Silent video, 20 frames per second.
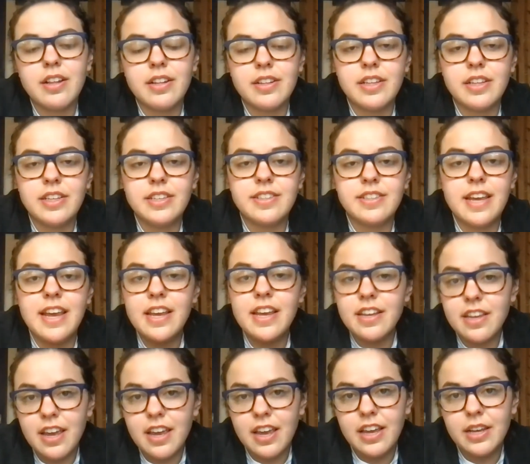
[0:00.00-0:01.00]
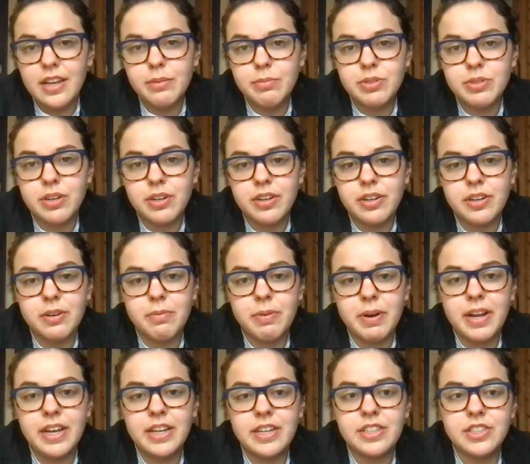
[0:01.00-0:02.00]
These eight games are going to
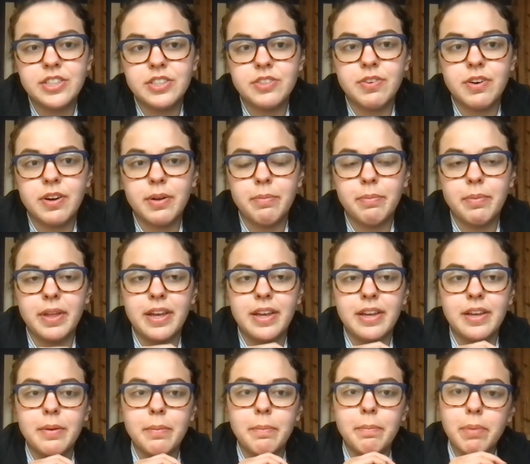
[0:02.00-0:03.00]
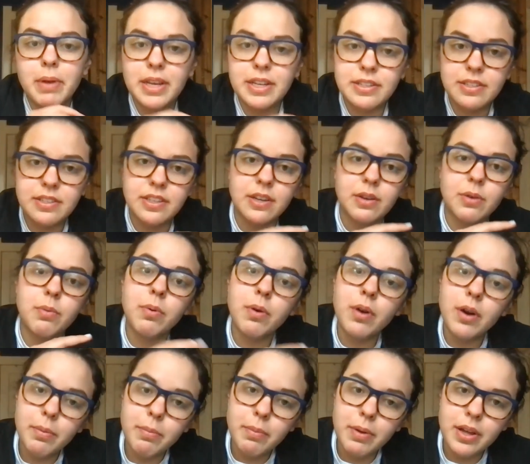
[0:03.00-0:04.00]
range from like basic
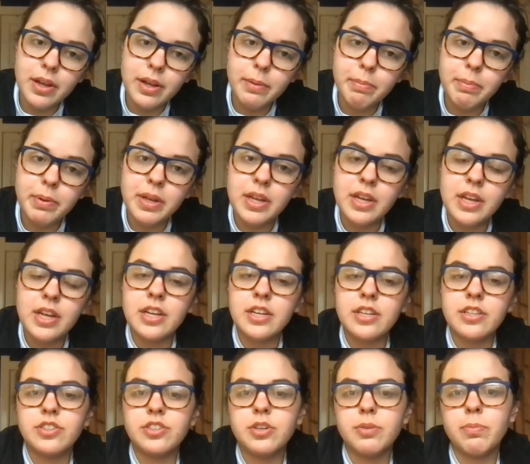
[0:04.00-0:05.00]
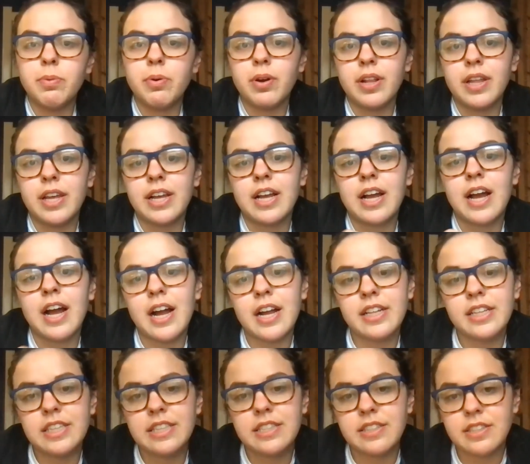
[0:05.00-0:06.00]
warm up to more like
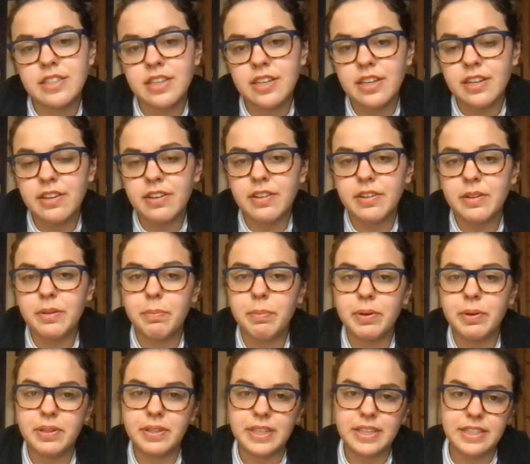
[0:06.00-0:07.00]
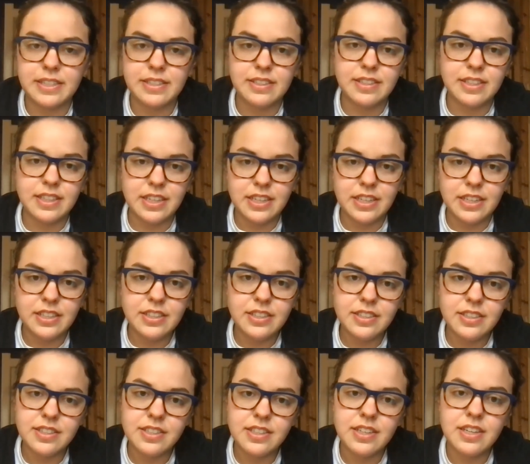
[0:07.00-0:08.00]
highly skilled building
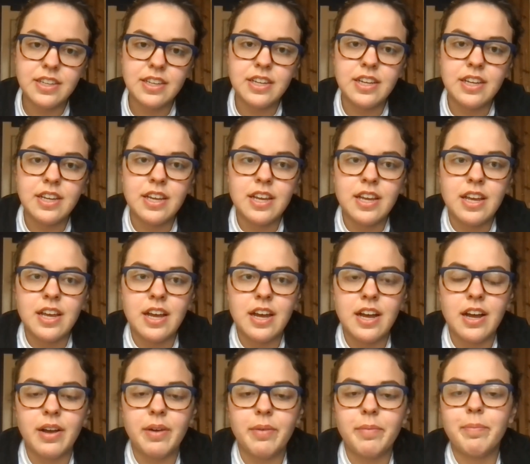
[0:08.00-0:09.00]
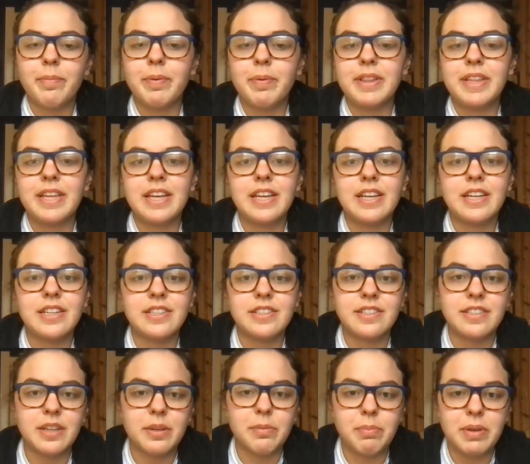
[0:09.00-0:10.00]
scenes, um, but they can
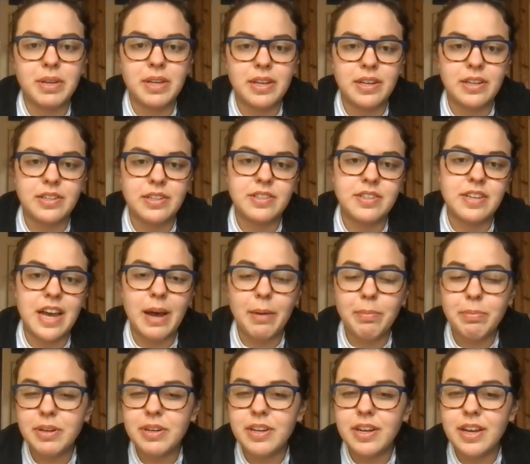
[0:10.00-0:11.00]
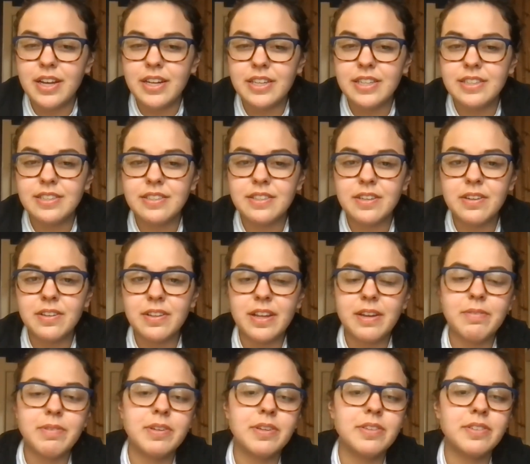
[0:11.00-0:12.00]
still be adapted to any skill
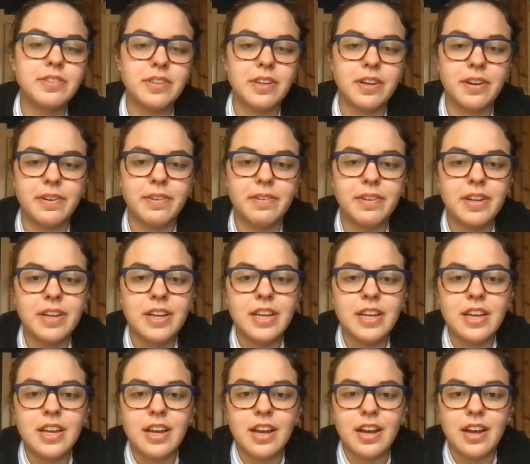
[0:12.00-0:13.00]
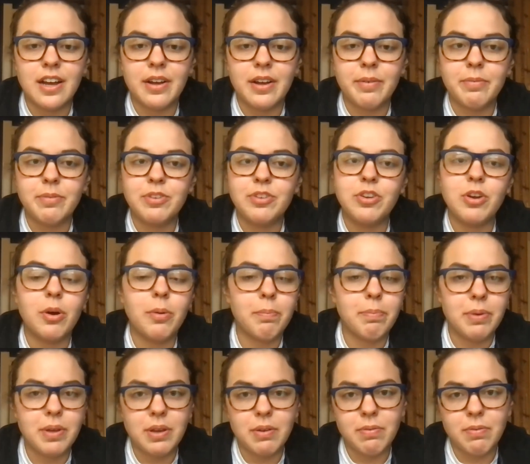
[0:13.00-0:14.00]
level. So um, don't
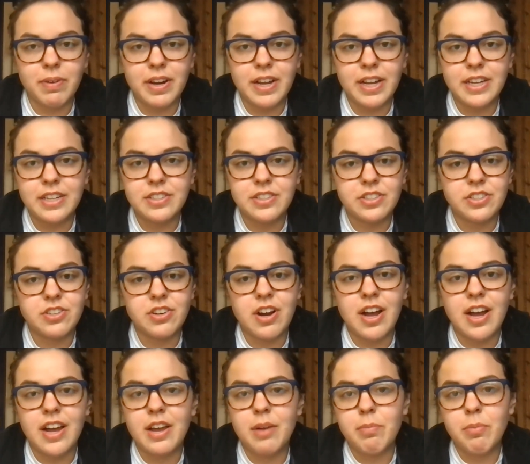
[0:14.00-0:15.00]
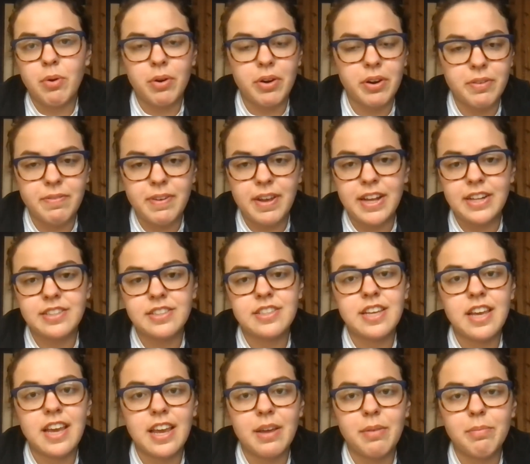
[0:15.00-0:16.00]
be afraid to try a more advanced
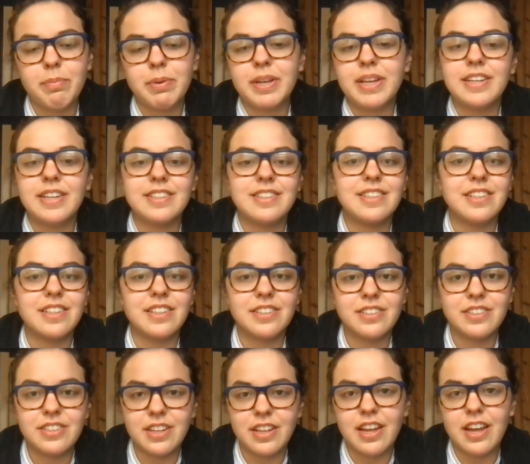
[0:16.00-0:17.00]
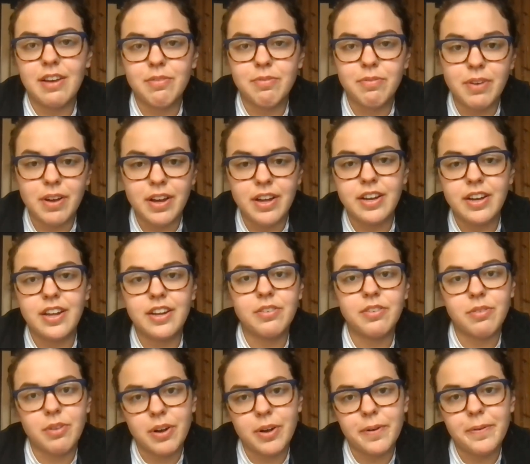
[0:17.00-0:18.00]
game because you'll still have fun and
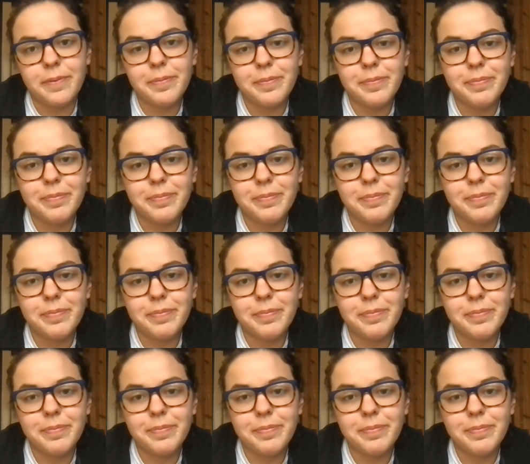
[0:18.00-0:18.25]
grow.